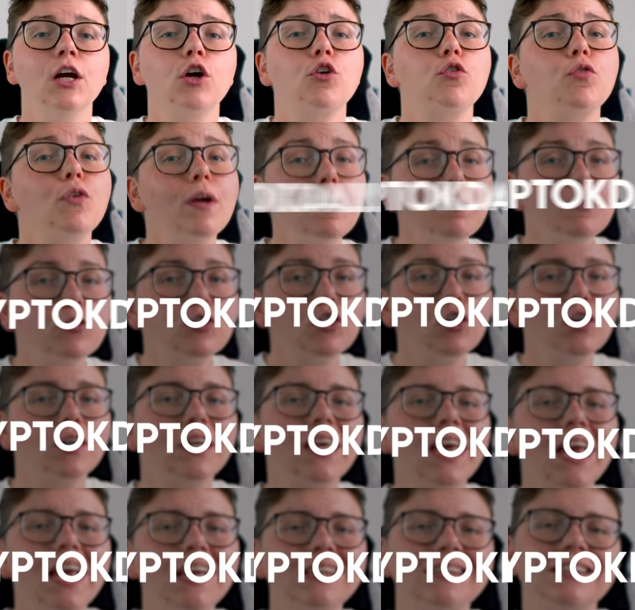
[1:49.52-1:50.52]

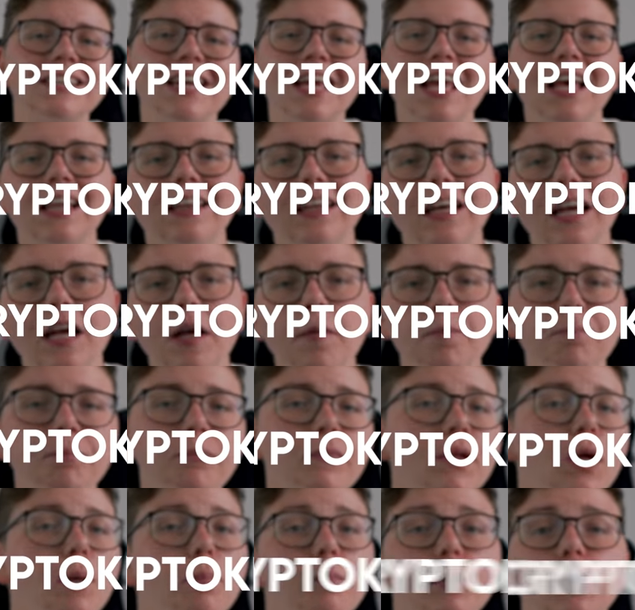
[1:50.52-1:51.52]
CryptoK Daily,
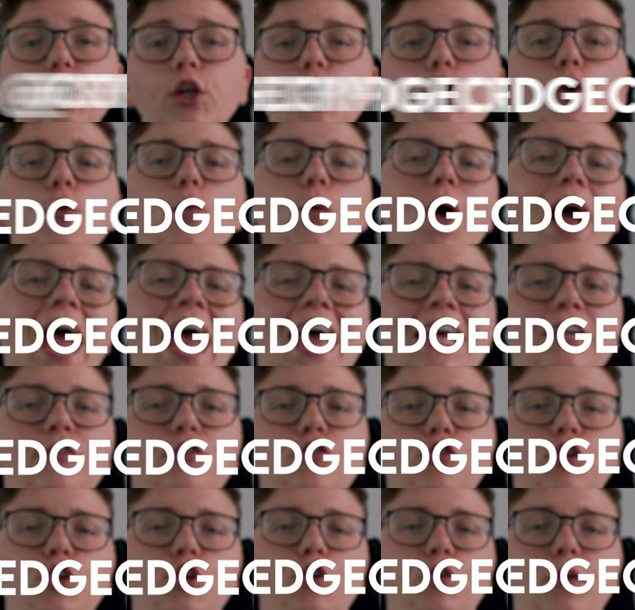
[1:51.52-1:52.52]
Blue
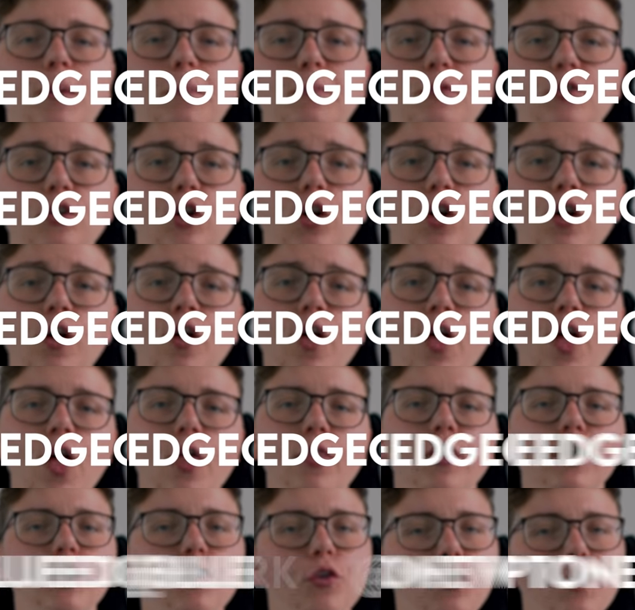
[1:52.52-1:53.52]
Edge Crypto,
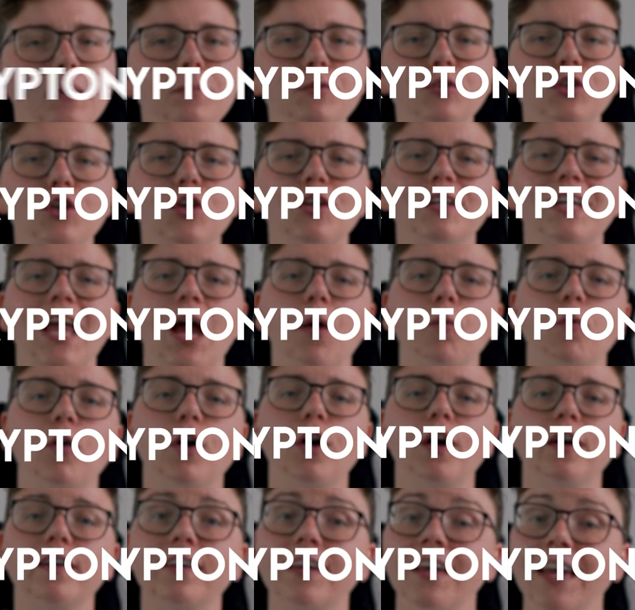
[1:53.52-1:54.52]
The Crypto
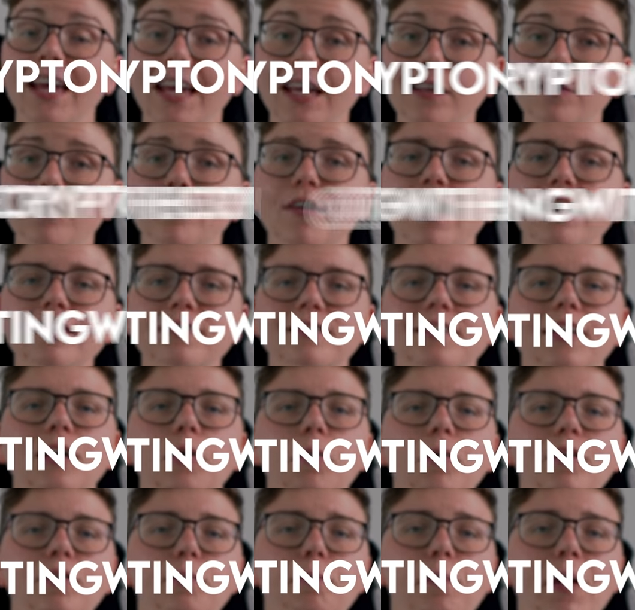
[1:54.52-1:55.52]
Network,
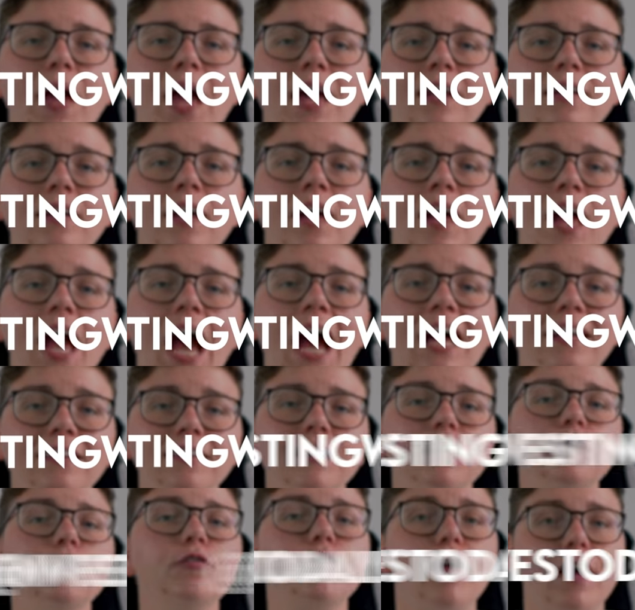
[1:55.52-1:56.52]
Investing with Ben, and
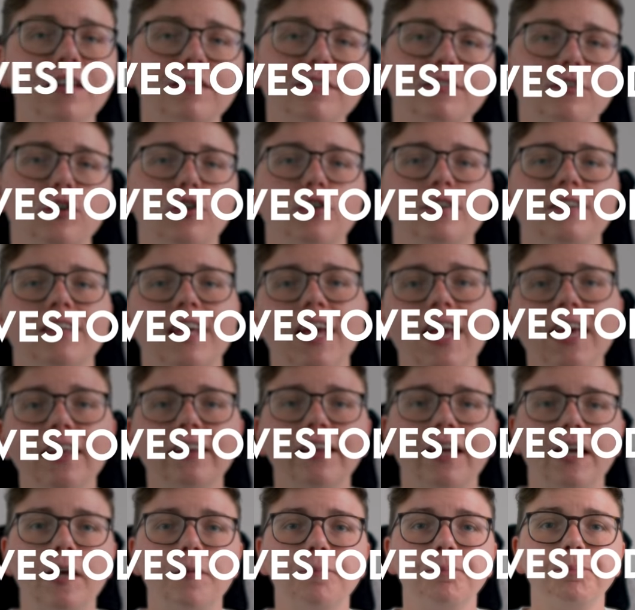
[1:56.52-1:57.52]
Investo
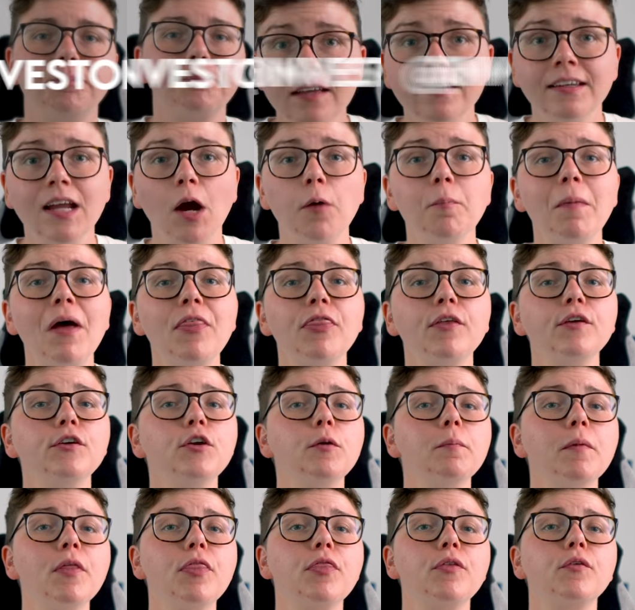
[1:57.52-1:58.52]
Daily. Now, method
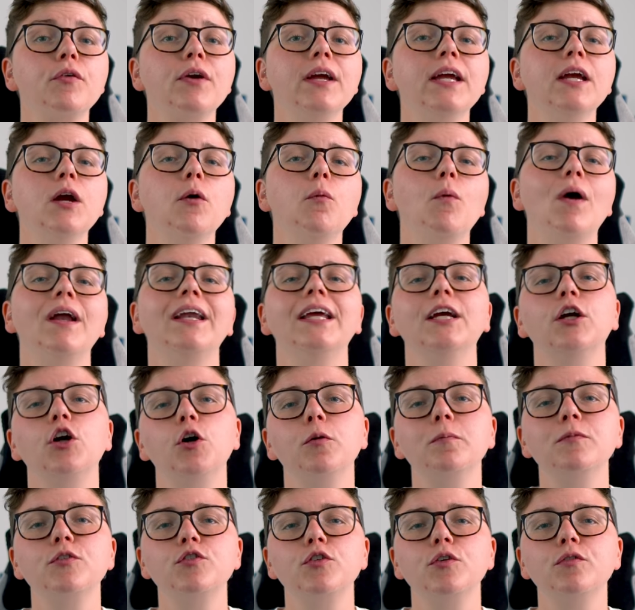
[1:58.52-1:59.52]
number three when it
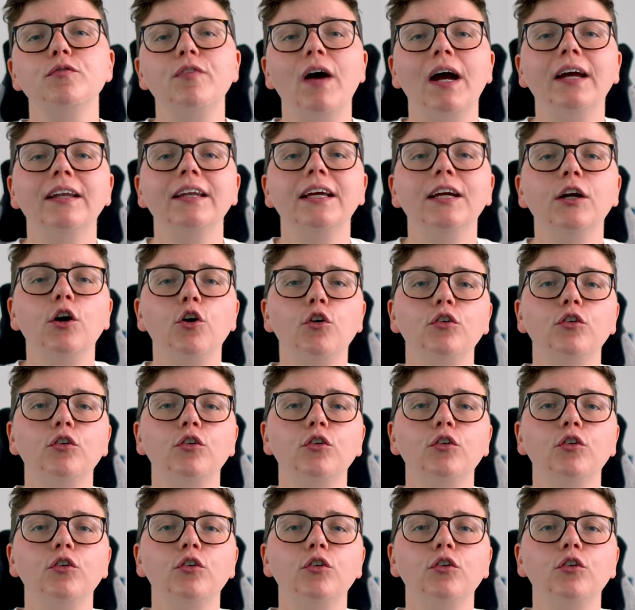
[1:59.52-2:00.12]
comes to finding